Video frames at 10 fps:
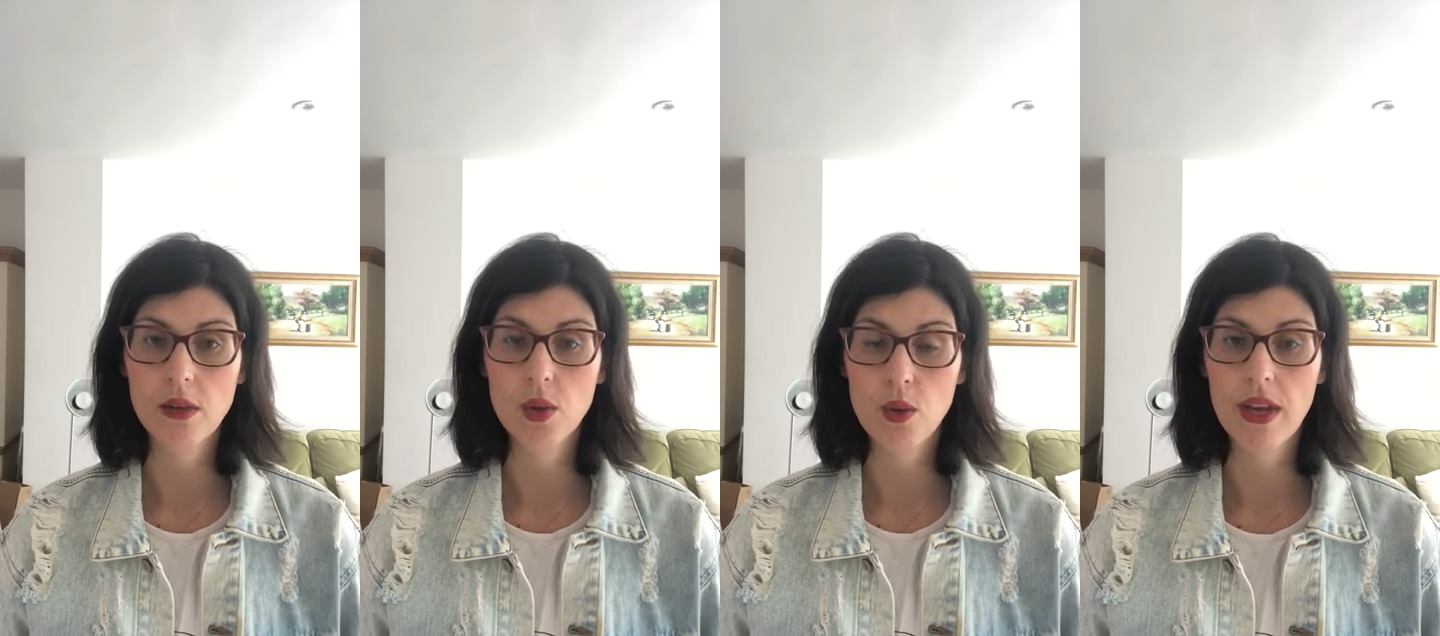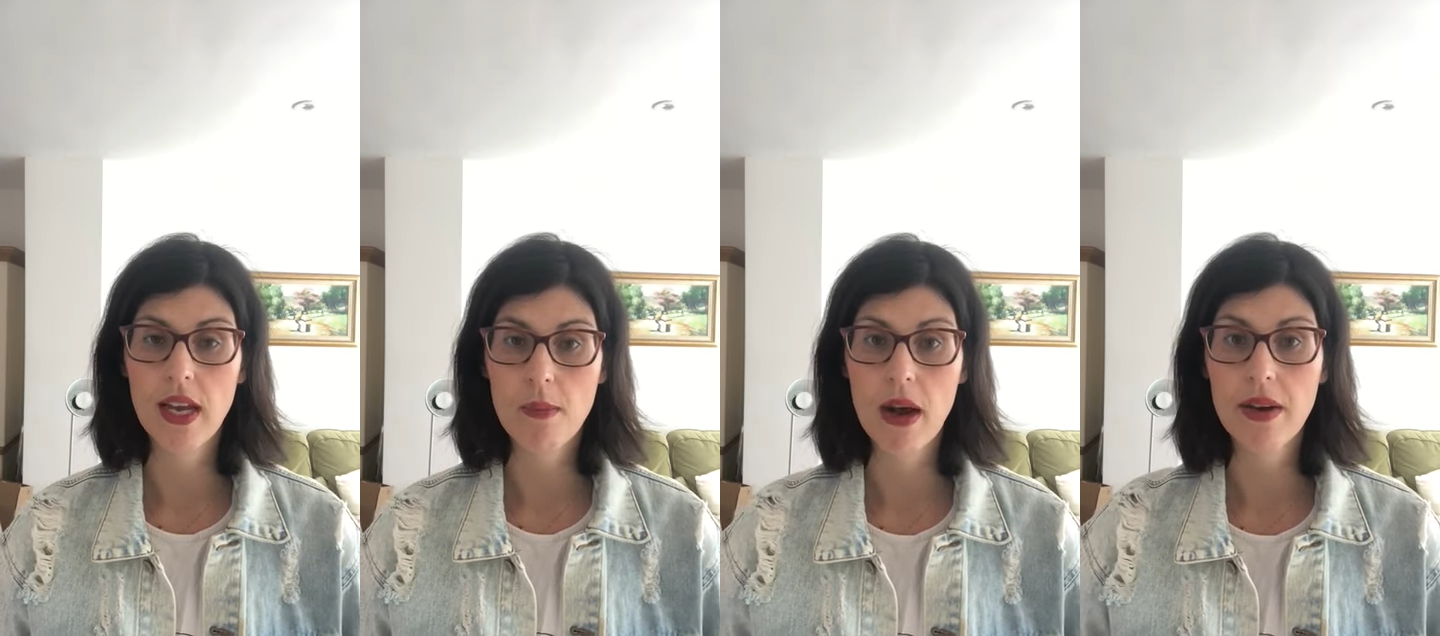
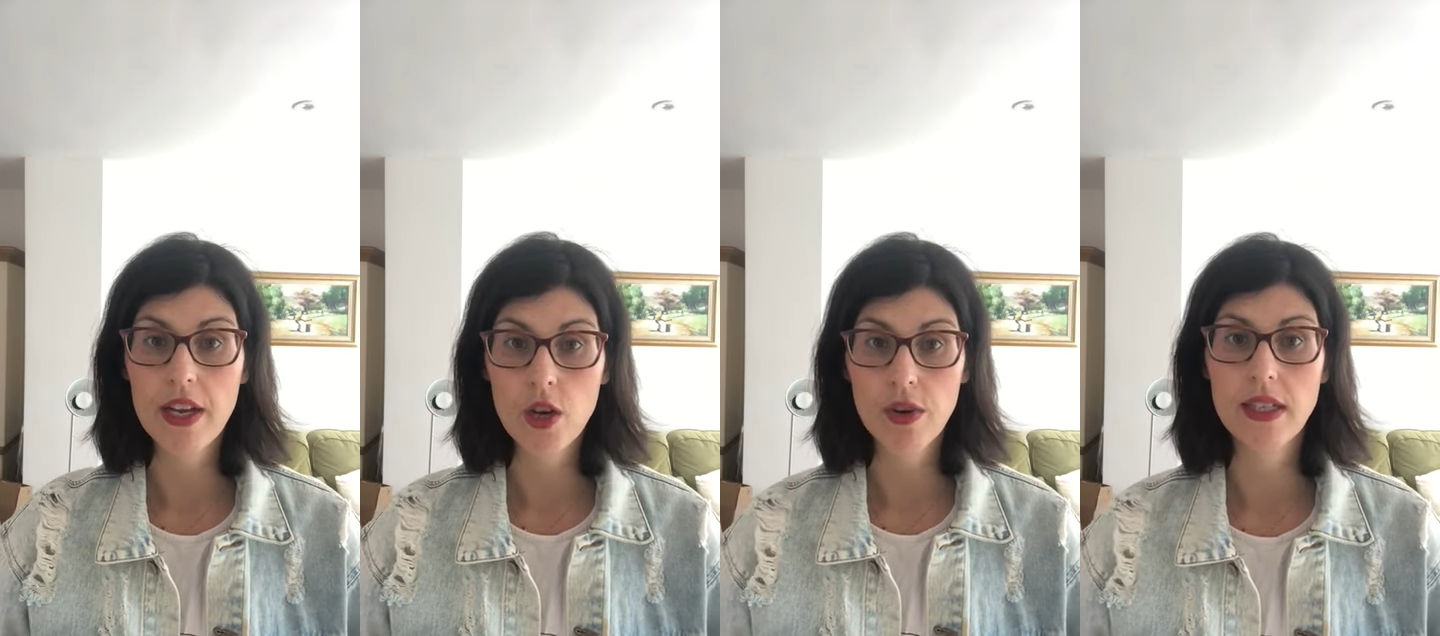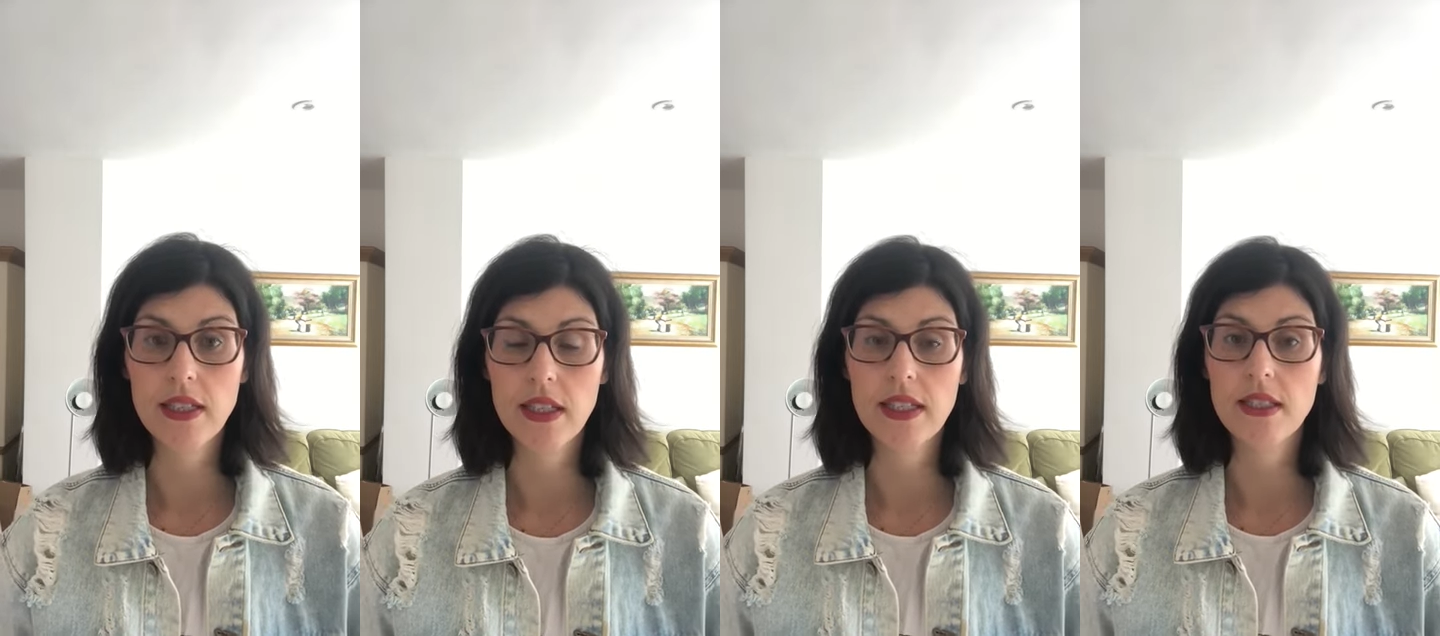talking about
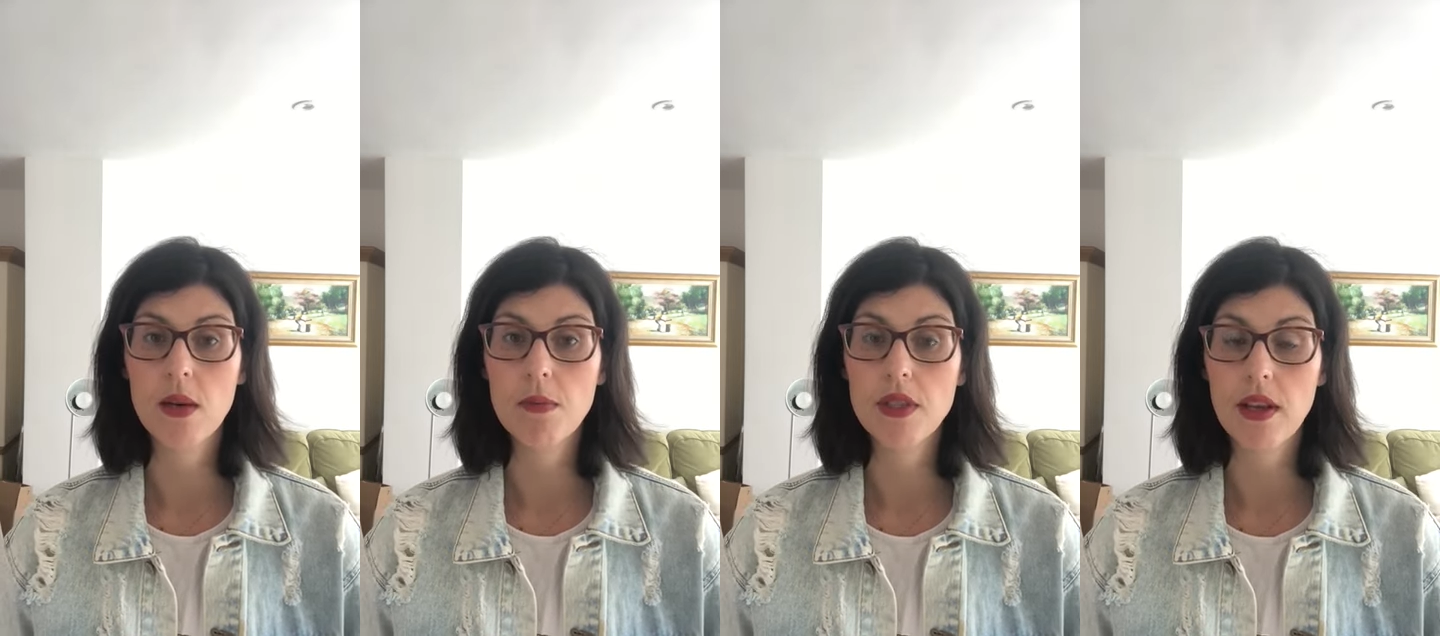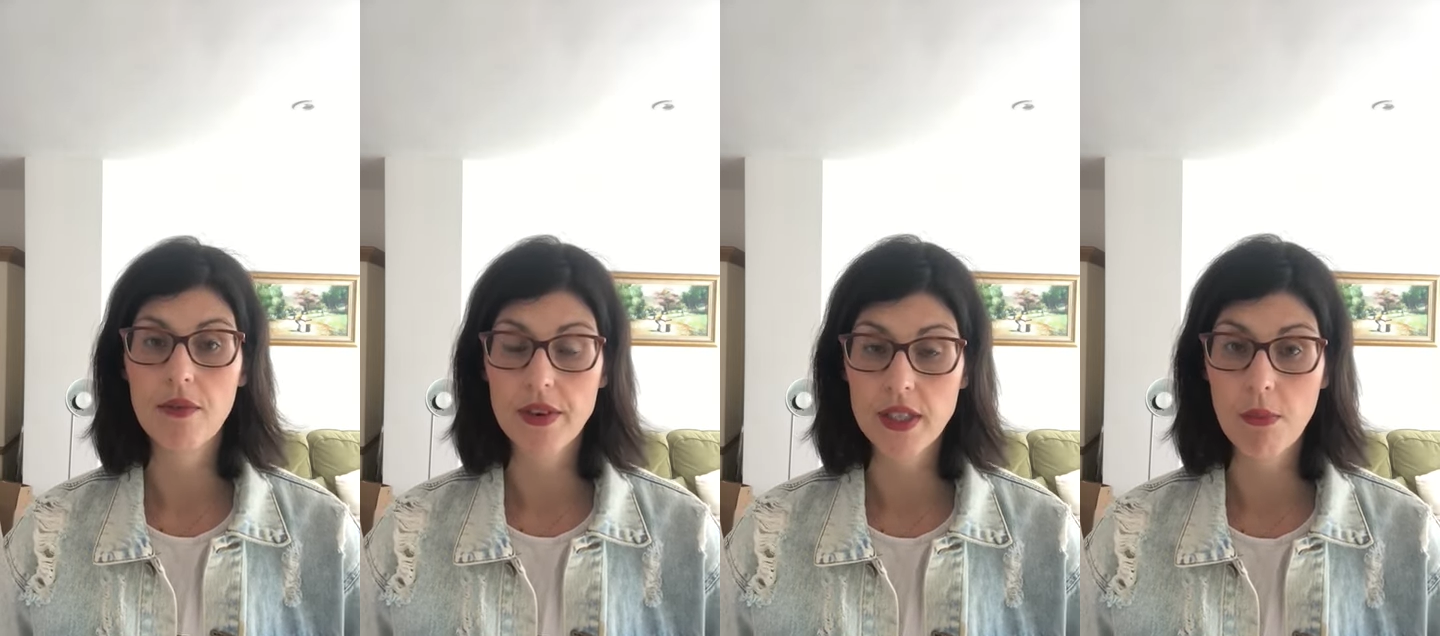increasing these numbers. I'm
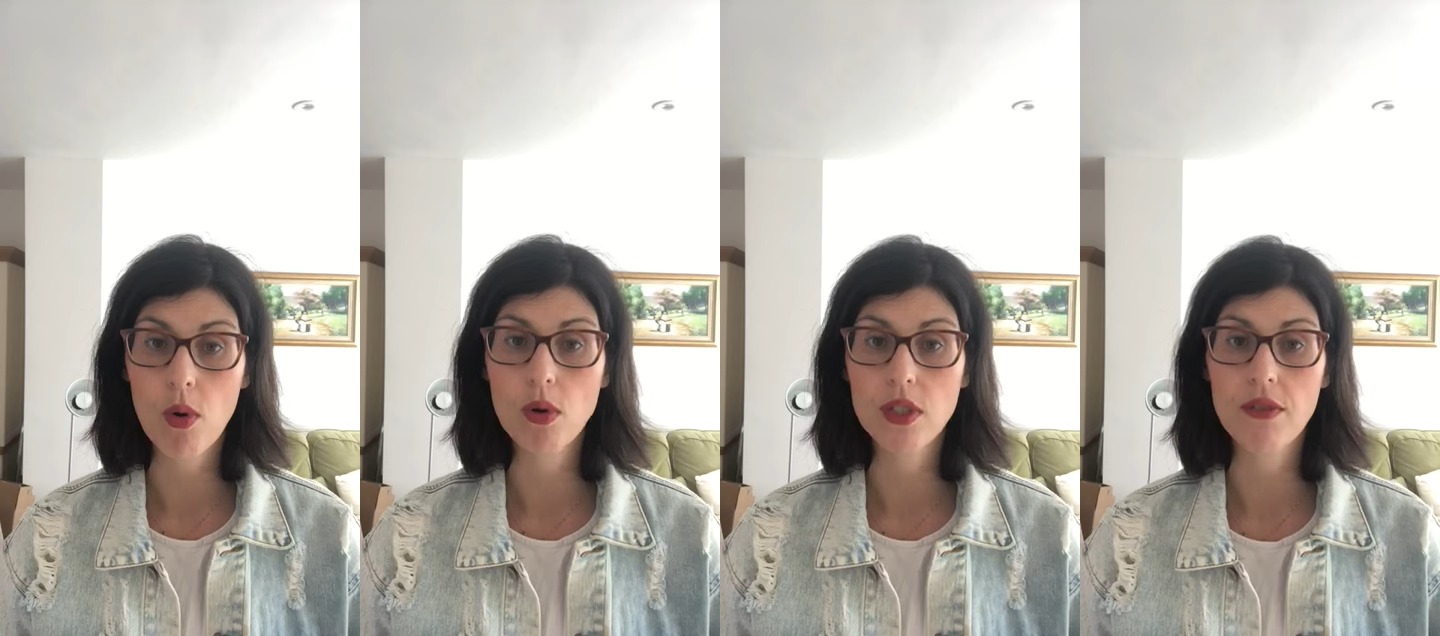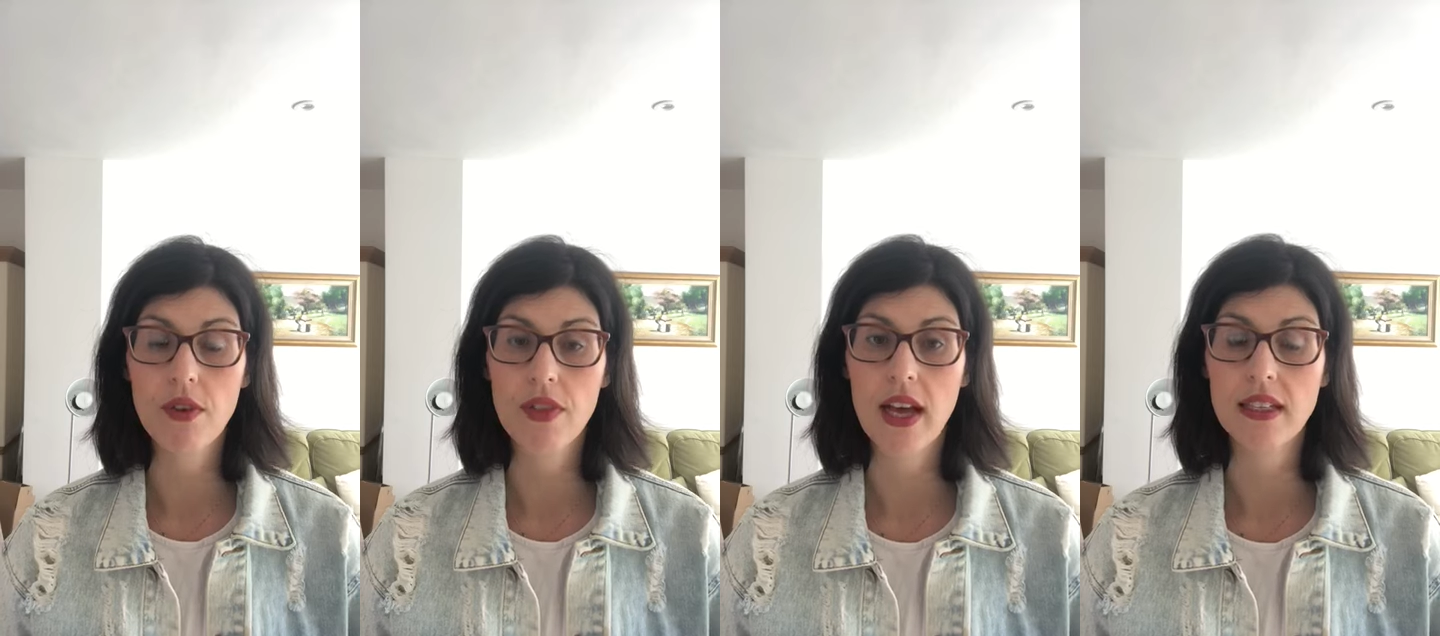very supportive
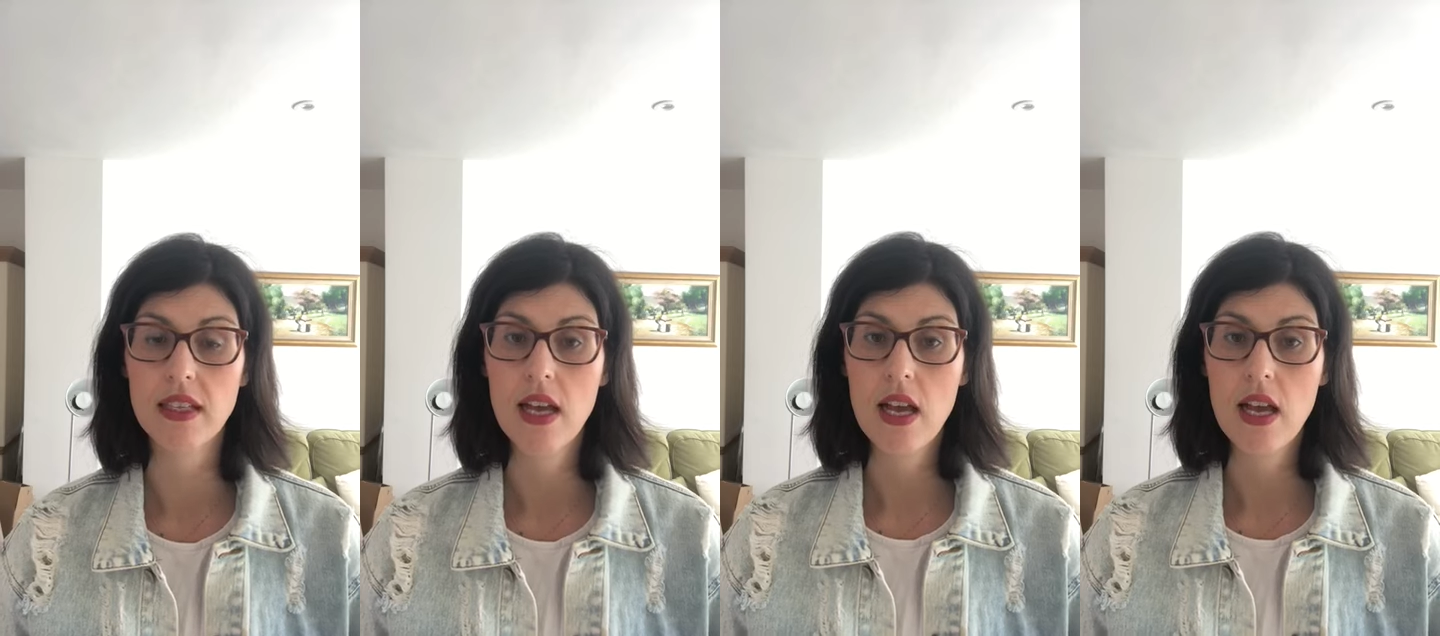of that.